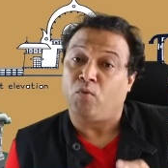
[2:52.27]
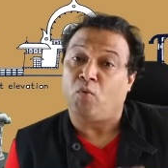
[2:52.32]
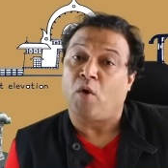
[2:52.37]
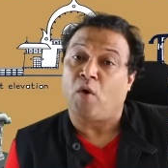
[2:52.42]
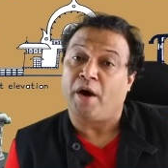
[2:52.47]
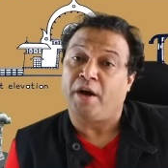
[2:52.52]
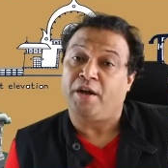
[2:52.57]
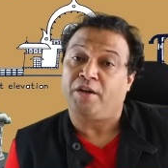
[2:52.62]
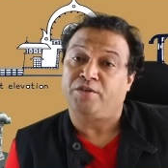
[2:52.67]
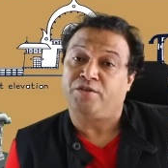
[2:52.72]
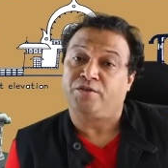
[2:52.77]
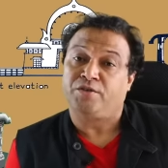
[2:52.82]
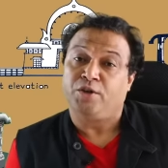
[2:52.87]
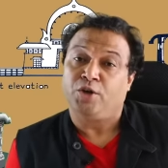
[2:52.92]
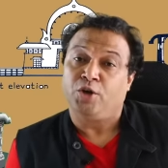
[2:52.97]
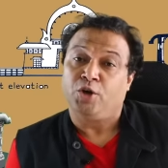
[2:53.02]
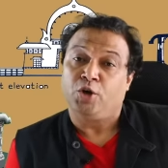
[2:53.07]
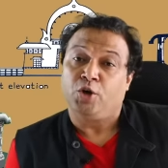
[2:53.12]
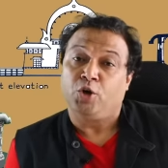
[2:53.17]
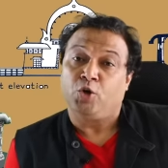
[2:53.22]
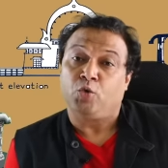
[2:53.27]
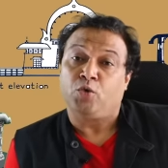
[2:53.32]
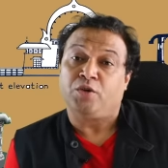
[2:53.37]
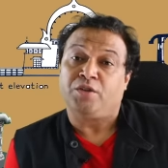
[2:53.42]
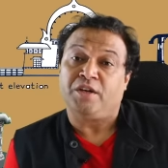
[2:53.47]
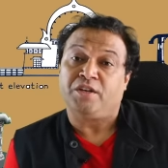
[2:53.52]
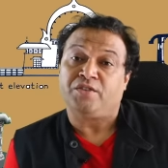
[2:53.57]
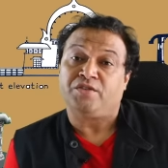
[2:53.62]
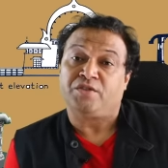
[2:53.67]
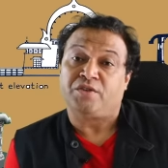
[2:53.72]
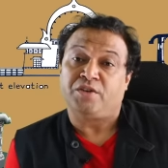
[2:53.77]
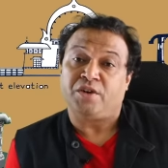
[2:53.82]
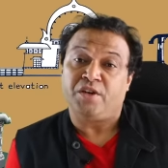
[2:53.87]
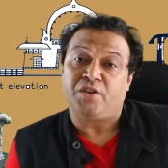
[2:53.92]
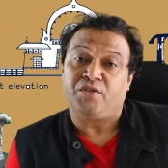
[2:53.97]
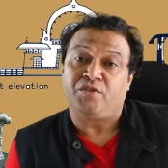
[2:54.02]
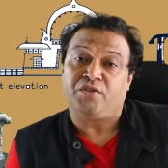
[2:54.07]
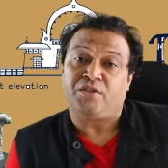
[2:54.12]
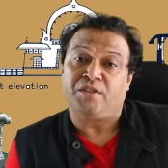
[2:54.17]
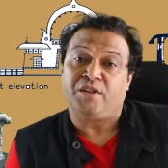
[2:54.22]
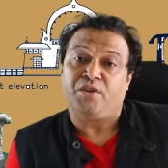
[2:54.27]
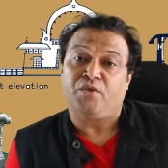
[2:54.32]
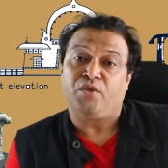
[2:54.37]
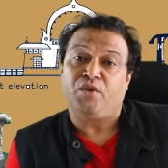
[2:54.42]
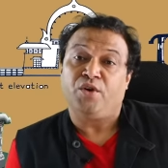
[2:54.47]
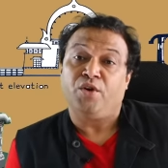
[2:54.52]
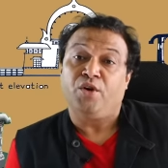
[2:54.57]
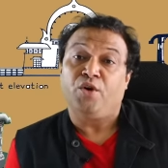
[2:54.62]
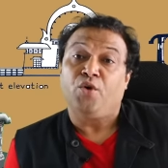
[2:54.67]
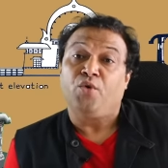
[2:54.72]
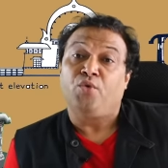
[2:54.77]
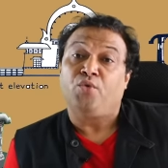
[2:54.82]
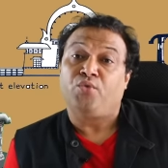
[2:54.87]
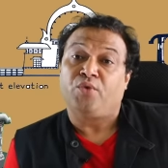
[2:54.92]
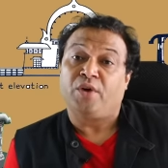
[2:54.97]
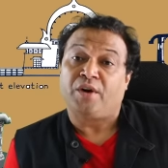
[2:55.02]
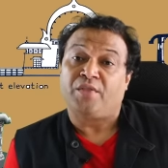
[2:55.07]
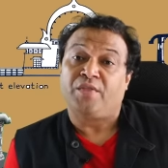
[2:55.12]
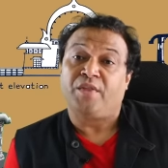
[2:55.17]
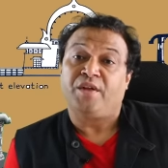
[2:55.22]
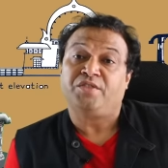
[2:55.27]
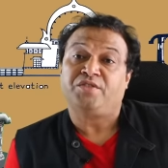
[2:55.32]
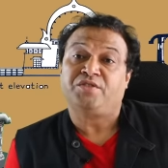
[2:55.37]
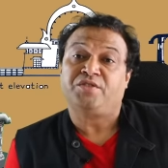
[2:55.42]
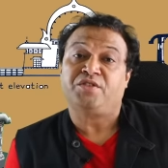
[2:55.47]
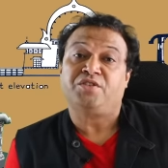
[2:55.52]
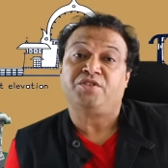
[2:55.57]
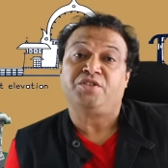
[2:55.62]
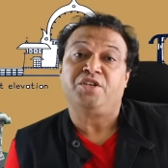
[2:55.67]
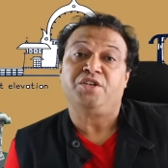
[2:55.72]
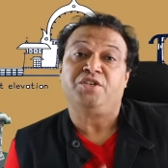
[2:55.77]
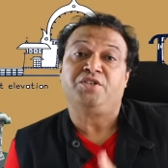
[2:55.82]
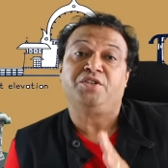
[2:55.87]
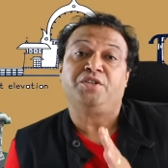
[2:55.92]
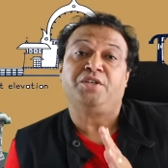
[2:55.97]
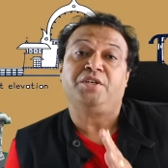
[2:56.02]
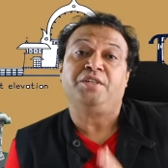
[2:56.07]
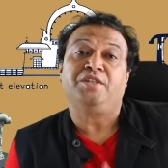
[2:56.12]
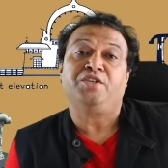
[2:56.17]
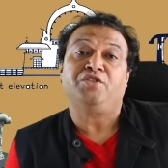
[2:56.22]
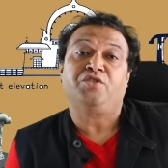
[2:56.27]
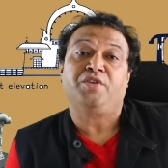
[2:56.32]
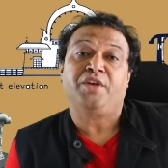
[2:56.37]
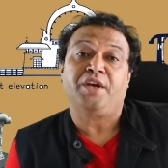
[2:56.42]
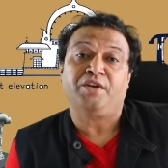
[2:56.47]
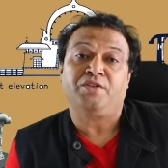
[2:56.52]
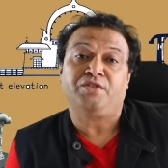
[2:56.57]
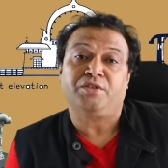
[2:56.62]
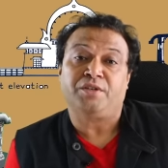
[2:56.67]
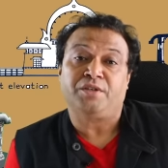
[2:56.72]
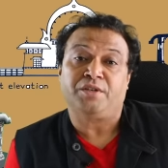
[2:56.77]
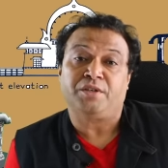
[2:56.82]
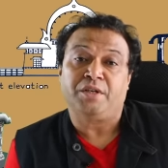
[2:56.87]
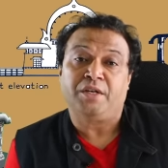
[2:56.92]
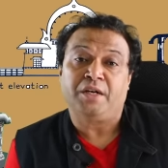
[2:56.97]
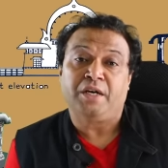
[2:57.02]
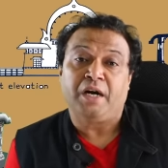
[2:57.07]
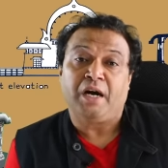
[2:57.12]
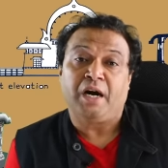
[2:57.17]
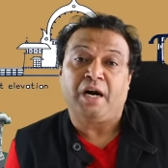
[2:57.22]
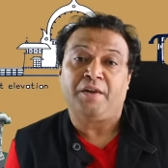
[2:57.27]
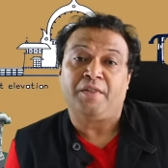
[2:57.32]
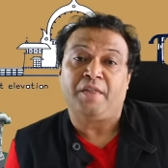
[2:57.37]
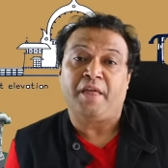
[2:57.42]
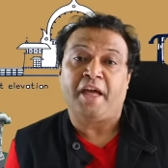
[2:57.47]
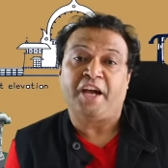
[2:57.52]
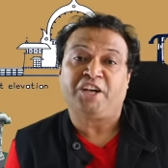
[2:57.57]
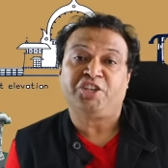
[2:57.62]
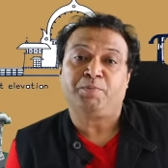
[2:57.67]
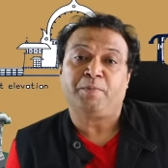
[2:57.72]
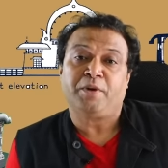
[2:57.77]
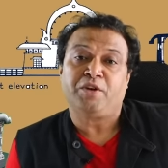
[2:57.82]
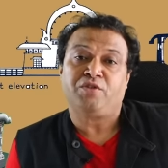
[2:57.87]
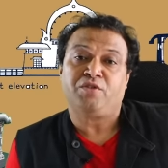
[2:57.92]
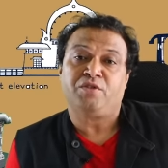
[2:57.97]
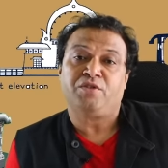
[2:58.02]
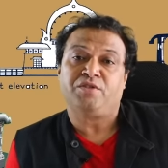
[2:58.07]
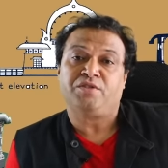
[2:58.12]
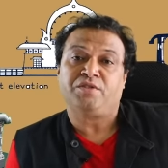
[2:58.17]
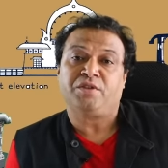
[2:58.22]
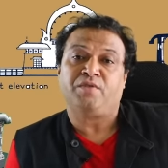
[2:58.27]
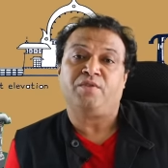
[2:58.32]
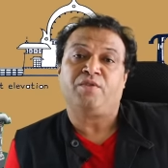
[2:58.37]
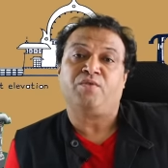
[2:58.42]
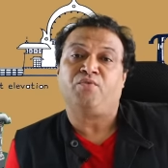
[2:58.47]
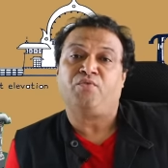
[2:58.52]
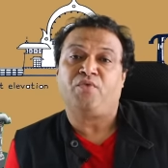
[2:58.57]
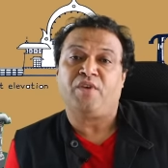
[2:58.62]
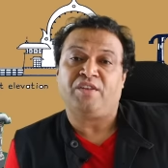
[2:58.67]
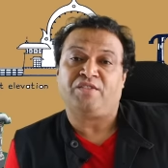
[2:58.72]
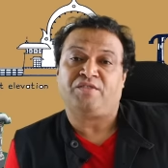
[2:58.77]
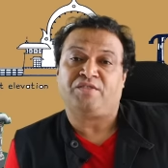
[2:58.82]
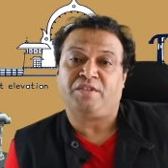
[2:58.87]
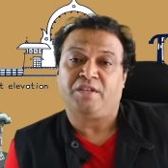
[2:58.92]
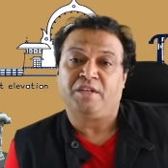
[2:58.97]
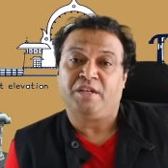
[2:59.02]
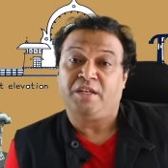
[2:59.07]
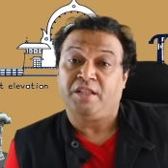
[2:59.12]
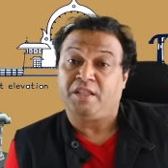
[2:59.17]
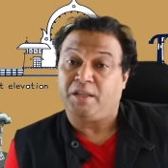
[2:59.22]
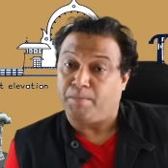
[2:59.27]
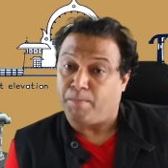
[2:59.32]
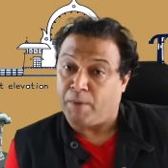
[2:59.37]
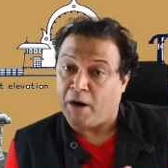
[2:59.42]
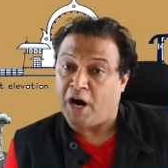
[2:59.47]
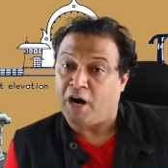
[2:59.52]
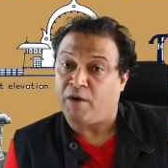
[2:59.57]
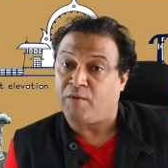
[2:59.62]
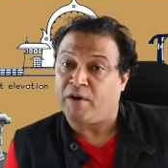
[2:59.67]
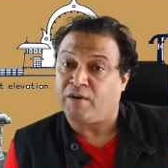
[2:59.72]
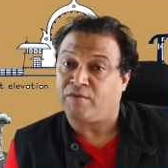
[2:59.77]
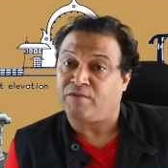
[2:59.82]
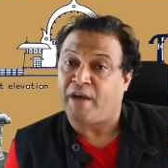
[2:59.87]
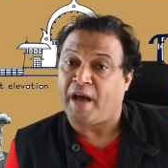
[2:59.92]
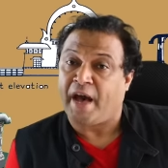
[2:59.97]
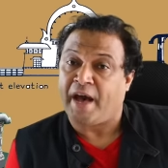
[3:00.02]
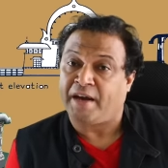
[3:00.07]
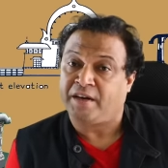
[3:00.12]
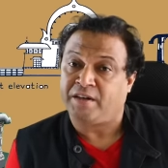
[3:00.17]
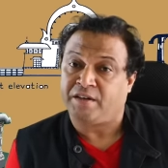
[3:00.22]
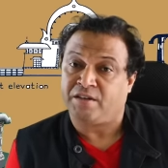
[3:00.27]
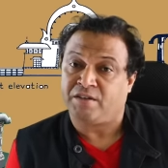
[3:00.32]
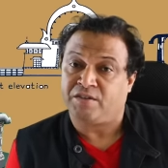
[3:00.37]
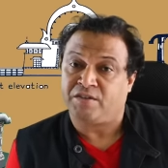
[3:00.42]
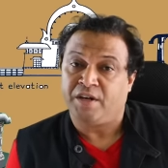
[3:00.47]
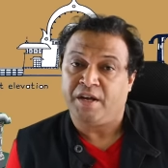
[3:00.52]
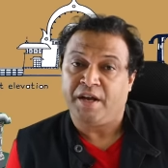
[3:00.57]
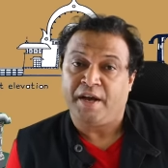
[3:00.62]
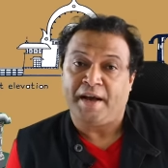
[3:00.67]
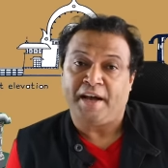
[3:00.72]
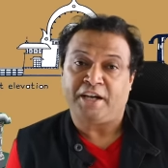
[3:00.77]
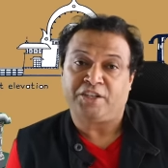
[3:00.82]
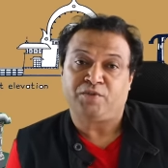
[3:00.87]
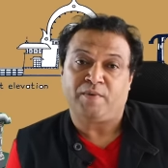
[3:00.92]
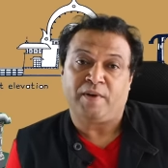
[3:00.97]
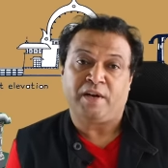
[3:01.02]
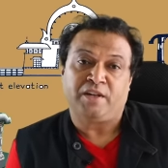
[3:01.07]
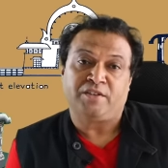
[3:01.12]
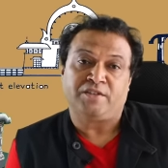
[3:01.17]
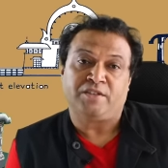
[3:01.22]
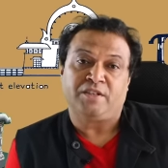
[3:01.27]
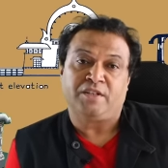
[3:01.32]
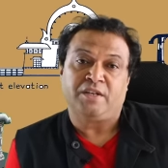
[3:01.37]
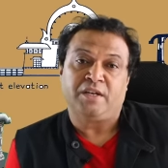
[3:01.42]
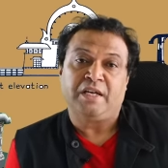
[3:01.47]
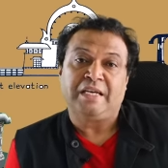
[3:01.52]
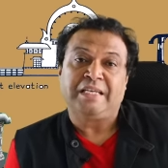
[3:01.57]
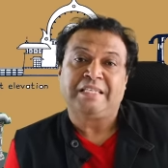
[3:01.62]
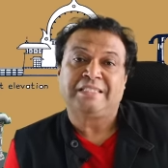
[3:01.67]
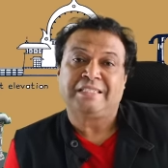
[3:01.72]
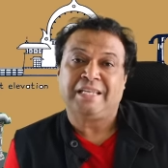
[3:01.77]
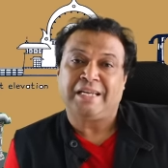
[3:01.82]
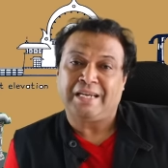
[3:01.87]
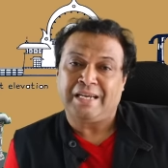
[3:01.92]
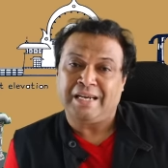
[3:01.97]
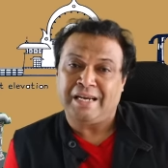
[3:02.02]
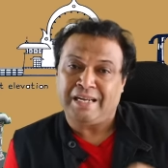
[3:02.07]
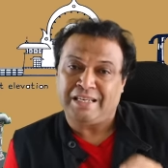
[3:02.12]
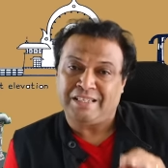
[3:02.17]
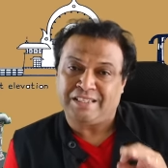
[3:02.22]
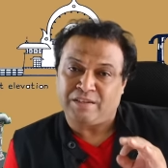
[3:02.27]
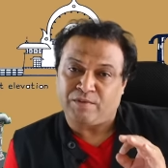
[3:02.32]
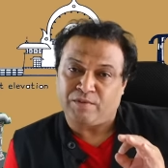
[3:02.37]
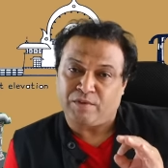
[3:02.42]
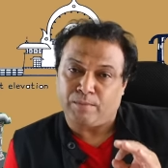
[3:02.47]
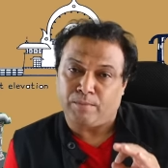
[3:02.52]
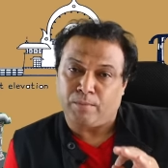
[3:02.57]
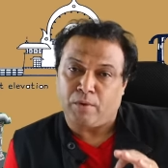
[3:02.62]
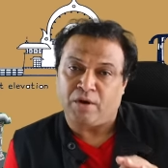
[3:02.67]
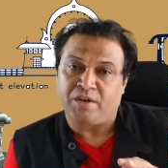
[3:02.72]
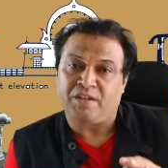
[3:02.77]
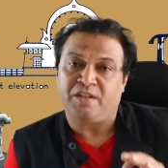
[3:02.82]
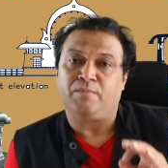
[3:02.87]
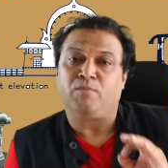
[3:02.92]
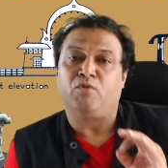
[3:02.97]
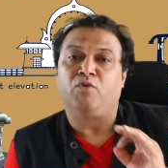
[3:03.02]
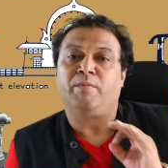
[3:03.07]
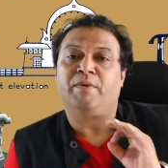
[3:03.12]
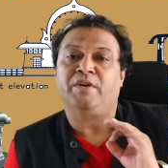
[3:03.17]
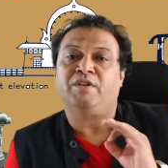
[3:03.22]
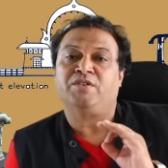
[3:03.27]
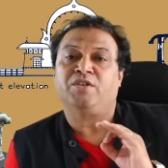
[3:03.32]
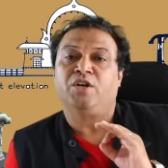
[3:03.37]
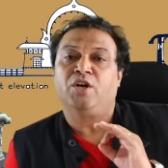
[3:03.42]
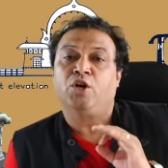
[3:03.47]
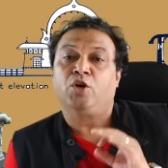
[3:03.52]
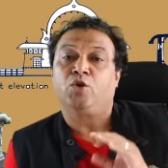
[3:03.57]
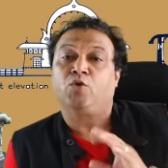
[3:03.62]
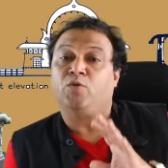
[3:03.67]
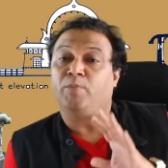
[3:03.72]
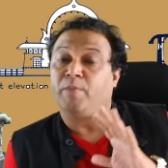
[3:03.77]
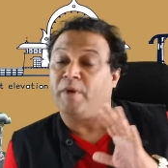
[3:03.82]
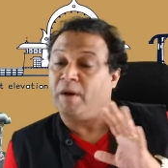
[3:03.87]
voice could thus reach the furthest seat in the theatre and the expressions of the face, the bhava of the actors as well as the subtleness of the body movements could be